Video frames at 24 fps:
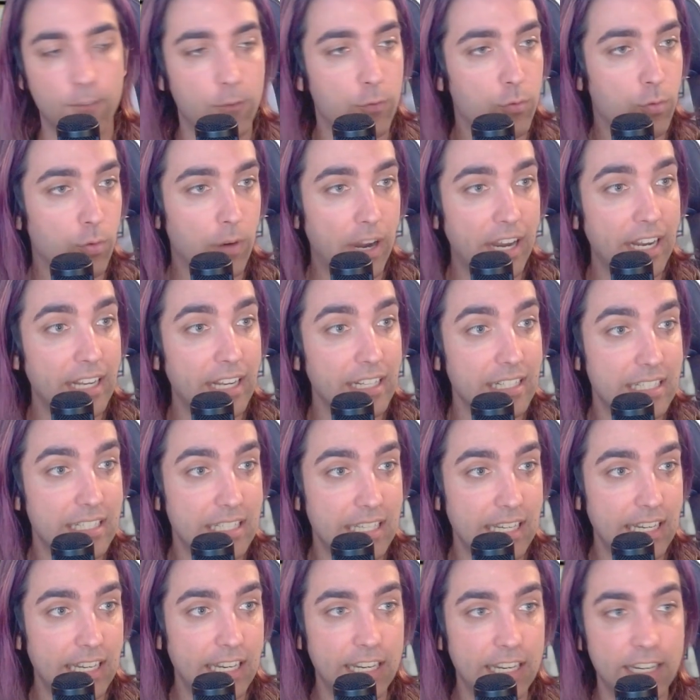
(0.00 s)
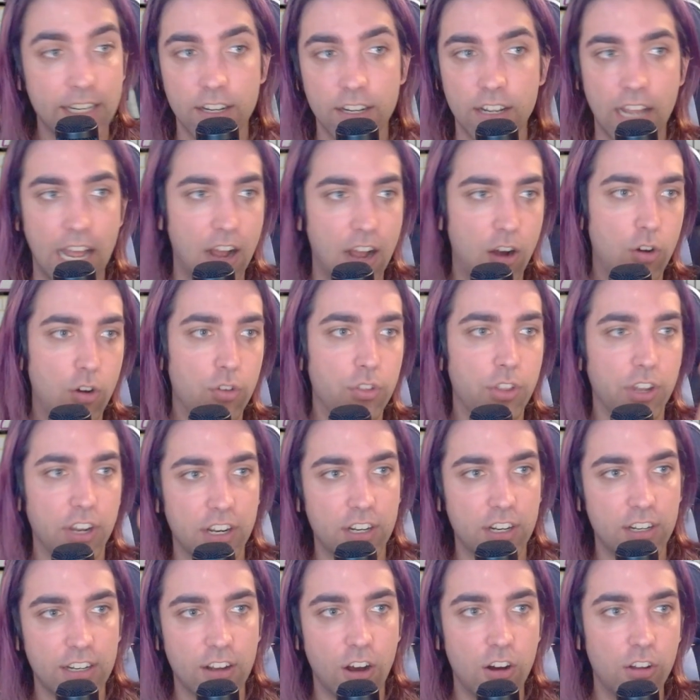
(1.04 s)
Great scene. All the
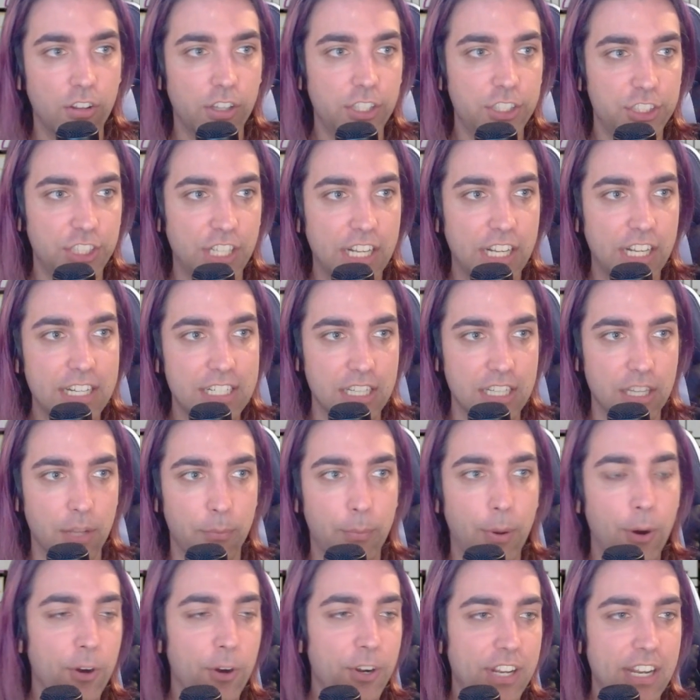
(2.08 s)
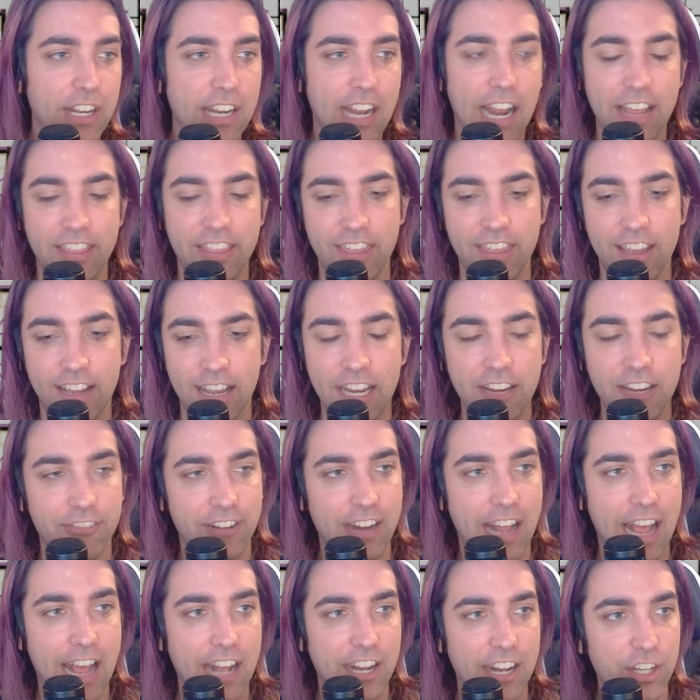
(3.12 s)
college kids in the party. I think I even
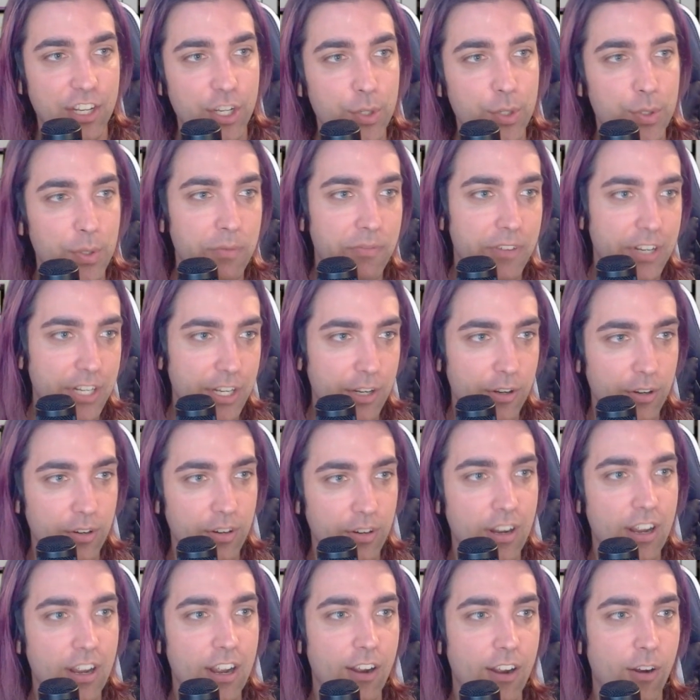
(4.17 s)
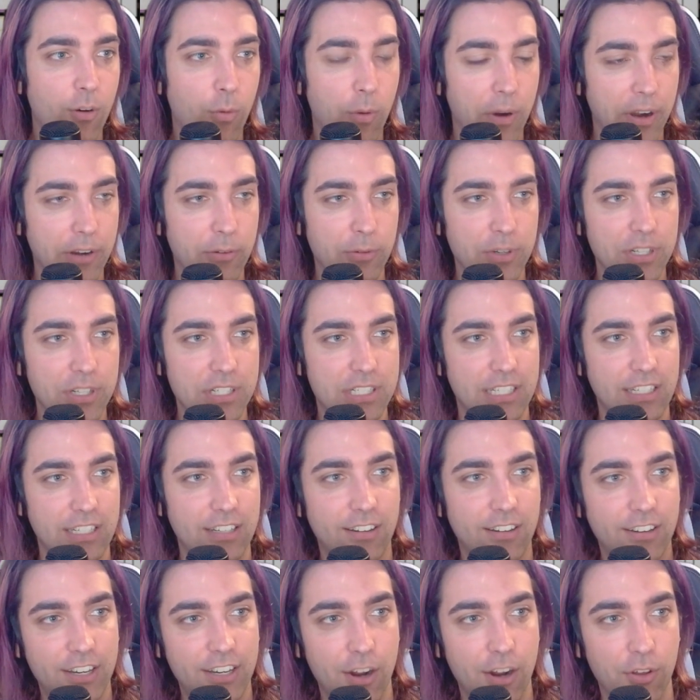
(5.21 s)
had a YouTube video where it was,
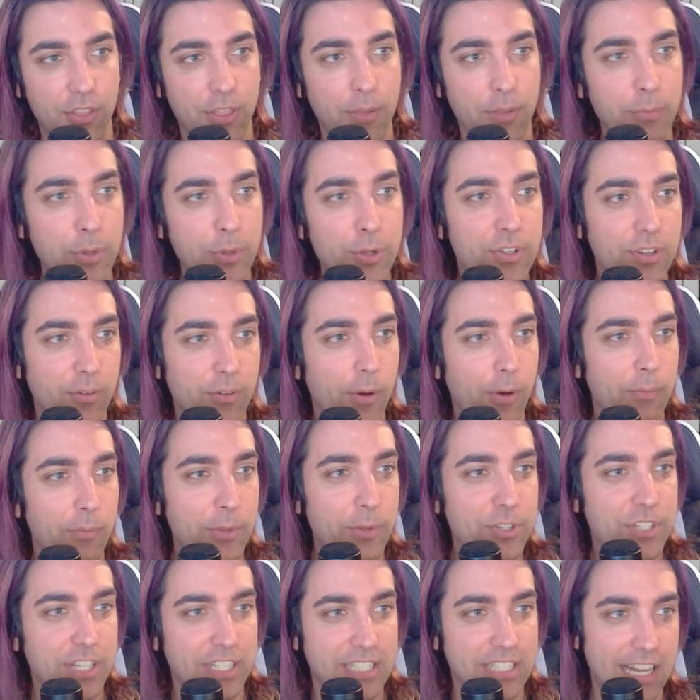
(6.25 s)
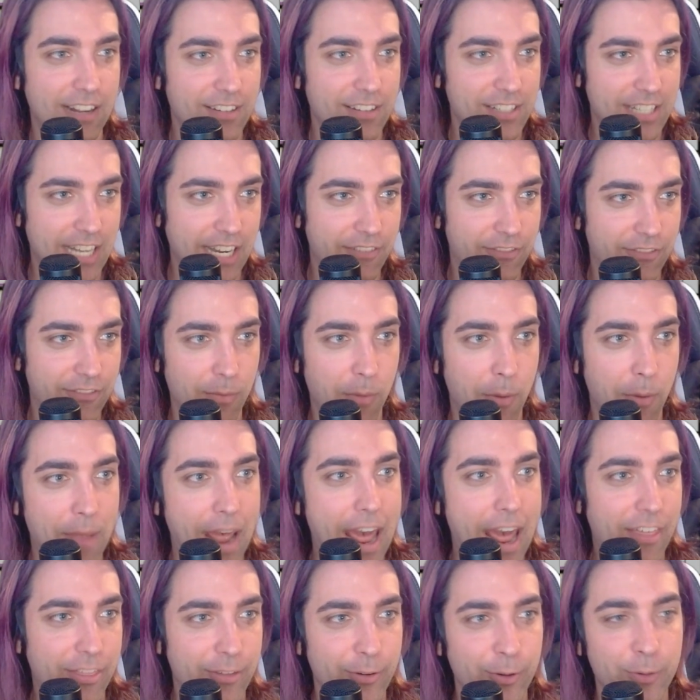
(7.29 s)
what music sounds like from a
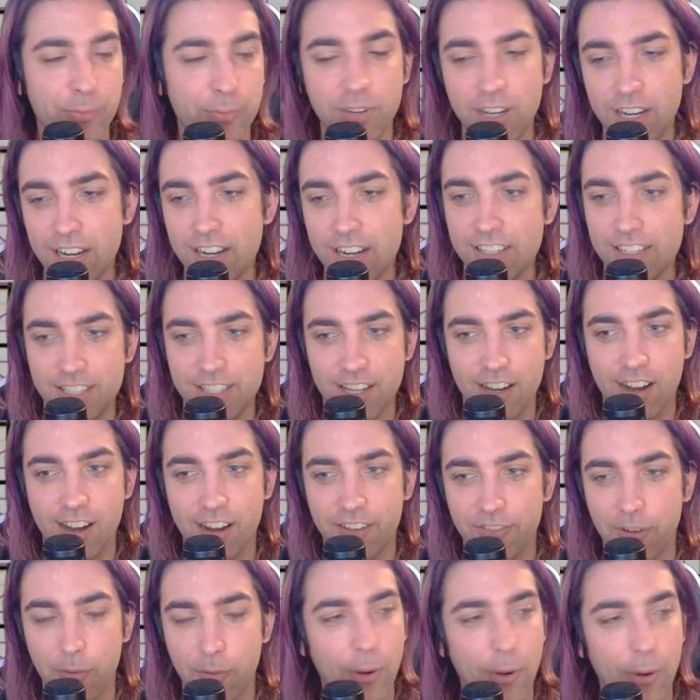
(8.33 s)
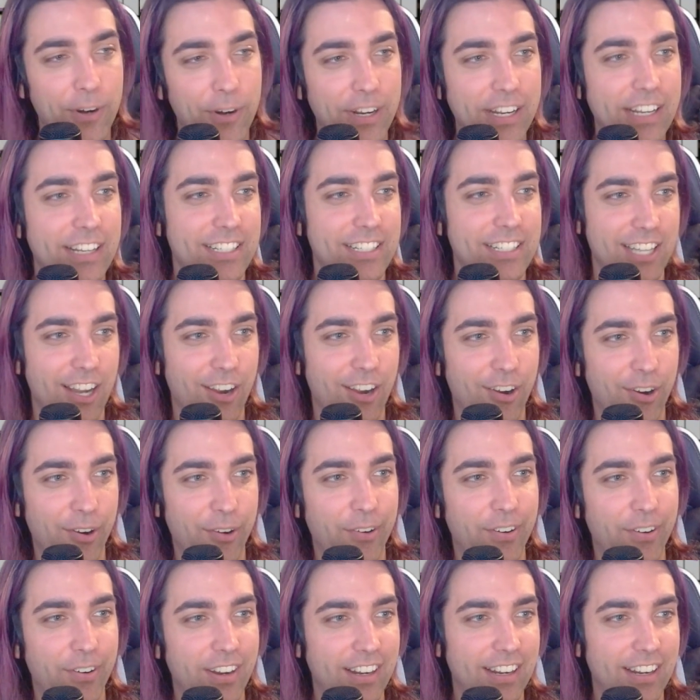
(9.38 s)
bathroom of a party,
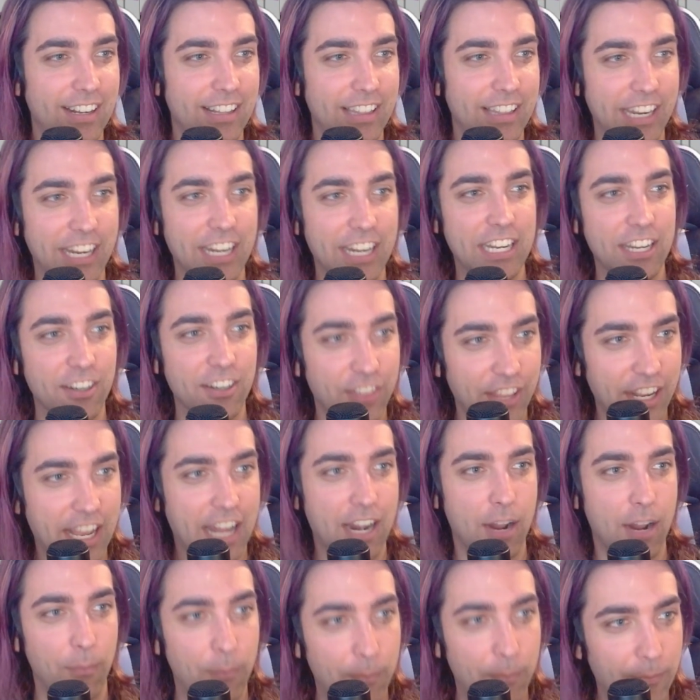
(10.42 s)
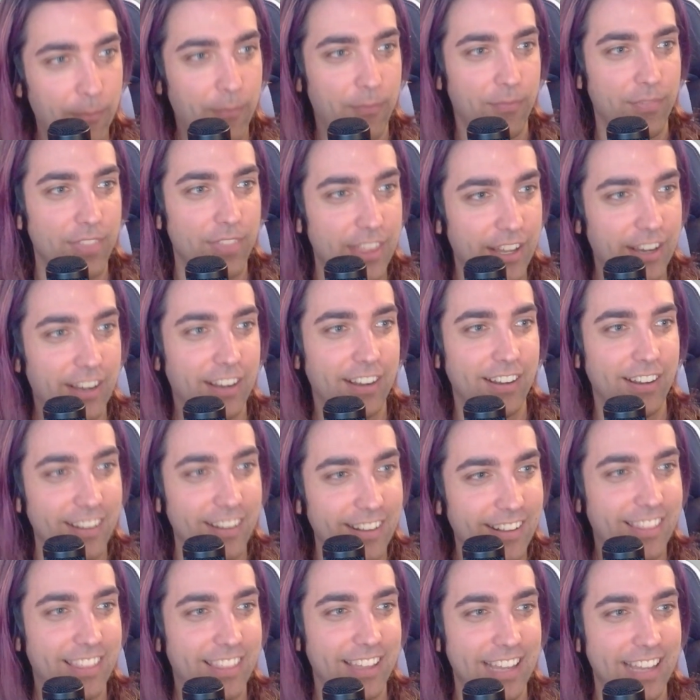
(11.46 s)
so they could hear the kind of
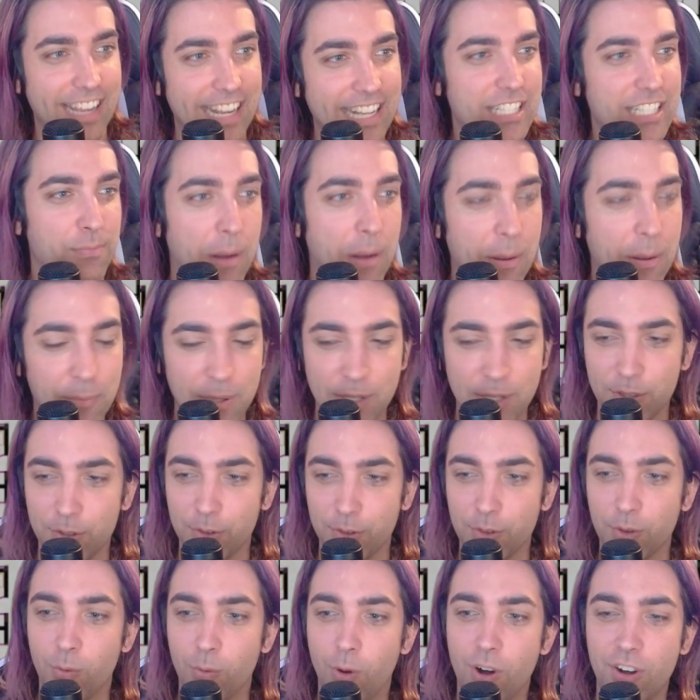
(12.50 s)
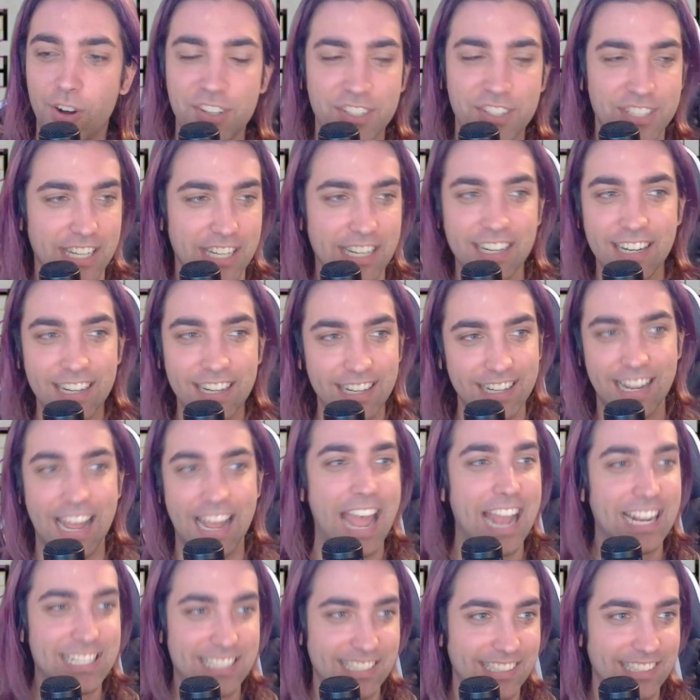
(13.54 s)
the hits pumping through the walls. And
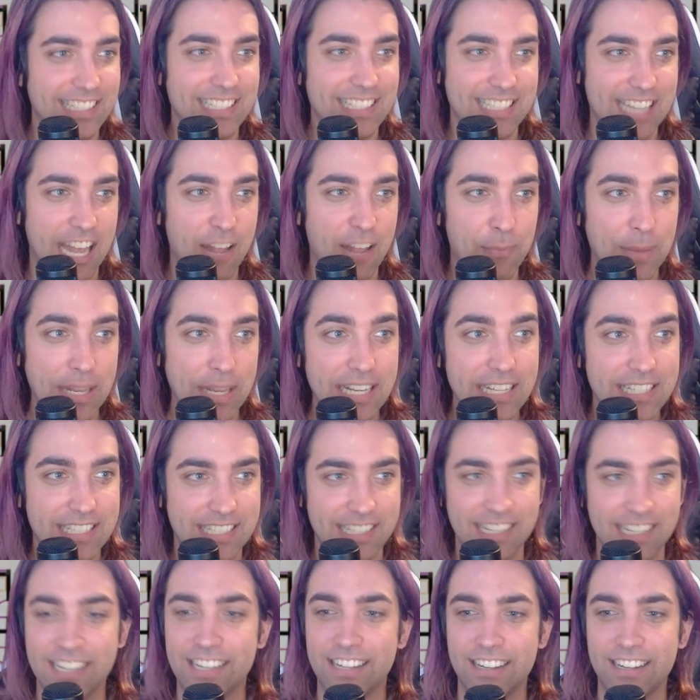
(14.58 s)
excellent set piece.